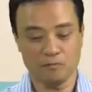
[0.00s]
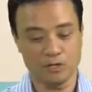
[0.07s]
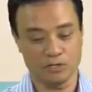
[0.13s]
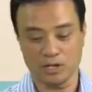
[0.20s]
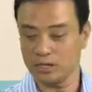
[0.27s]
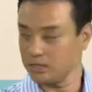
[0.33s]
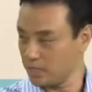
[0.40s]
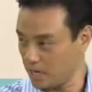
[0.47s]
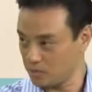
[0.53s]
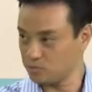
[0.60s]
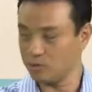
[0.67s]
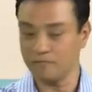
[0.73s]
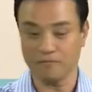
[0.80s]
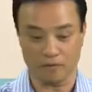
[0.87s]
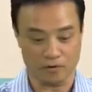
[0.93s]
we take the
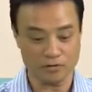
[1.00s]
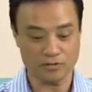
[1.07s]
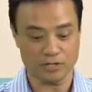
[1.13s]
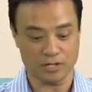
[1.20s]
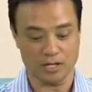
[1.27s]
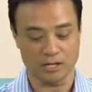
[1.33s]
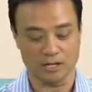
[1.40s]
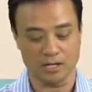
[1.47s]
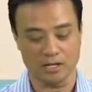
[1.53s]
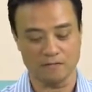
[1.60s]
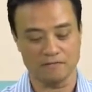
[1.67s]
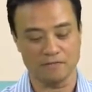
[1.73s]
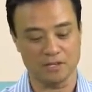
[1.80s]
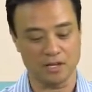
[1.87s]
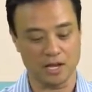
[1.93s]
x-ray first, and then
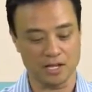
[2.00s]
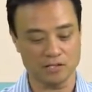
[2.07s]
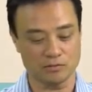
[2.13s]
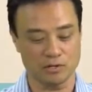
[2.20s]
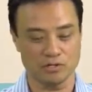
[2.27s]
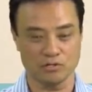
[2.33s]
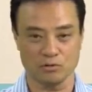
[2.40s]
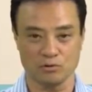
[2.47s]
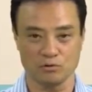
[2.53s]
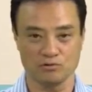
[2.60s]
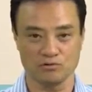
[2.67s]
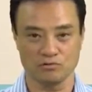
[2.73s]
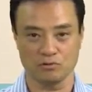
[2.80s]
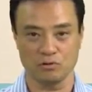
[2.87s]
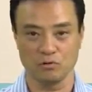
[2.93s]
if the x-ray
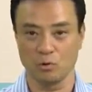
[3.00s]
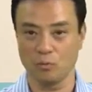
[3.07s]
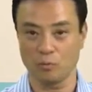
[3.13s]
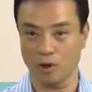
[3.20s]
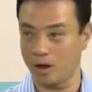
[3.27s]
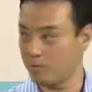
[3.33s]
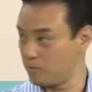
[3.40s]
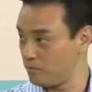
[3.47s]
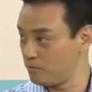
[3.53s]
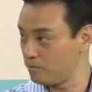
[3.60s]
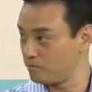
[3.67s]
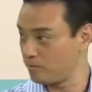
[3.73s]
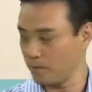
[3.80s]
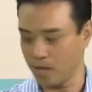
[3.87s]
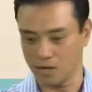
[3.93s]
shows no problem,
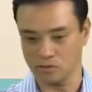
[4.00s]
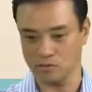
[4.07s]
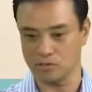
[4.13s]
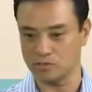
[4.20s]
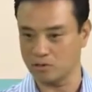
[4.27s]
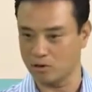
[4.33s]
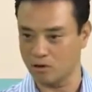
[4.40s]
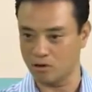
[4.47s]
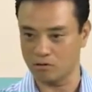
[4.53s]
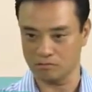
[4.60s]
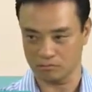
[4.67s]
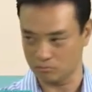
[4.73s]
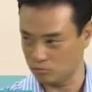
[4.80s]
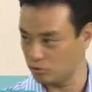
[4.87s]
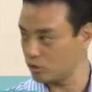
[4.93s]
x-ray is
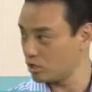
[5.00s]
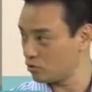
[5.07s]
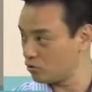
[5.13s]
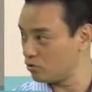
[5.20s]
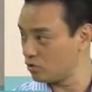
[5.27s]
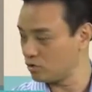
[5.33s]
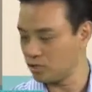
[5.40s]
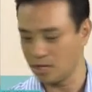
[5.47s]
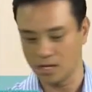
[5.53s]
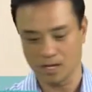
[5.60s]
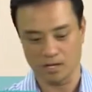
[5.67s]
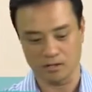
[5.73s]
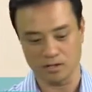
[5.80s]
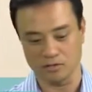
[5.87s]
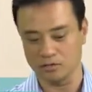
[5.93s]
all looking good,
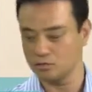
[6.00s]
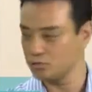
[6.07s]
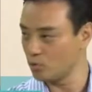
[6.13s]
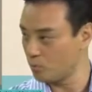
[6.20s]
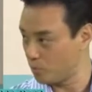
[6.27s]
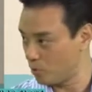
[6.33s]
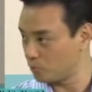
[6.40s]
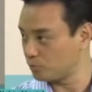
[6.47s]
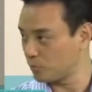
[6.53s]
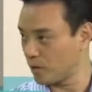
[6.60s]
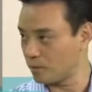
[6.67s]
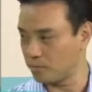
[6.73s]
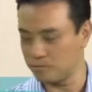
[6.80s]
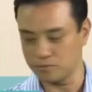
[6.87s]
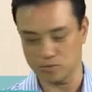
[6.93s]
then there's no bone
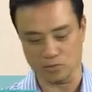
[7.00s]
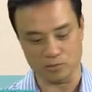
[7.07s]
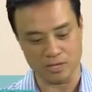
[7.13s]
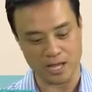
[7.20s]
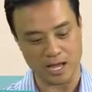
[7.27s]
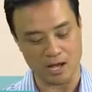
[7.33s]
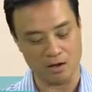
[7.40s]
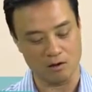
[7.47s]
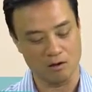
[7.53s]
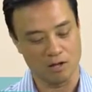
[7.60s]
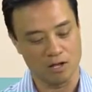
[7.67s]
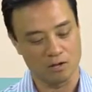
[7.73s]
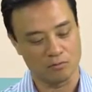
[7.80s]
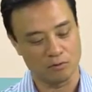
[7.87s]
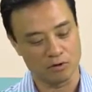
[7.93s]
problem. So now
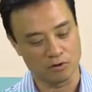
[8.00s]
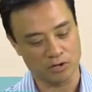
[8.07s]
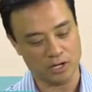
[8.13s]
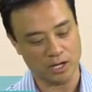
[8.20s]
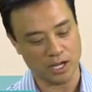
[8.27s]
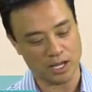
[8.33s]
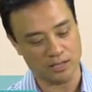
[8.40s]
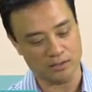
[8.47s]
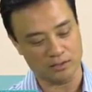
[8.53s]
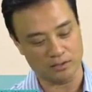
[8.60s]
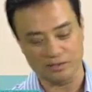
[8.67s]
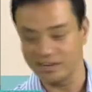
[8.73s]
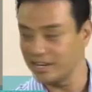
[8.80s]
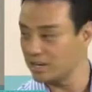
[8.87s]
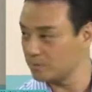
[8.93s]
we're looking at the
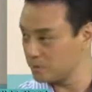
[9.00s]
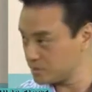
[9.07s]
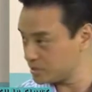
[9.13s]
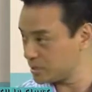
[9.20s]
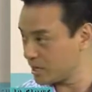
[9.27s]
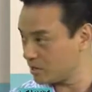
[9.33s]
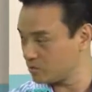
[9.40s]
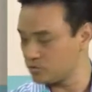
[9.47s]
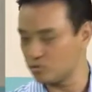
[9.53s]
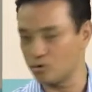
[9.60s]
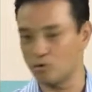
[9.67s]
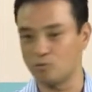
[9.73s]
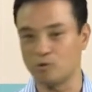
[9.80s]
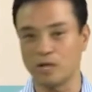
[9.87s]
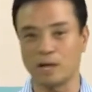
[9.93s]
ligaments now. So
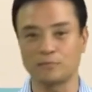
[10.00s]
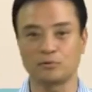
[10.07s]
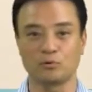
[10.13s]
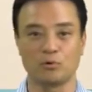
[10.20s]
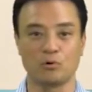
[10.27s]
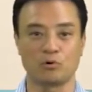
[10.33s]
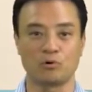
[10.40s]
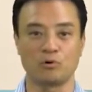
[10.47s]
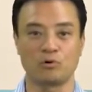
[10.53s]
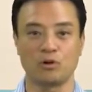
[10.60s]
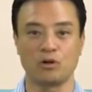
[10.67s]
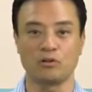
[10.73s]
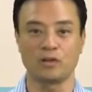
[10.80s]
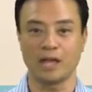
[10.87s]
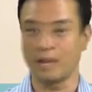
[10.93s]
we have to order
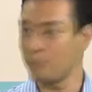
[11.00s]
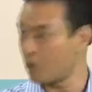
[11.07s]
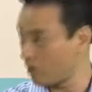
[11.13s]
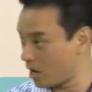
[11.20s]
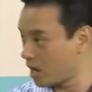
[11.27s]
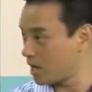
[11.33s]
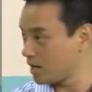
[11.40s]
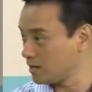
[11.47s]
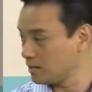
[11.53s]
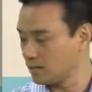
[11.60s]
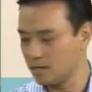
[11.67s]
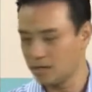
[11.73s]
an MRI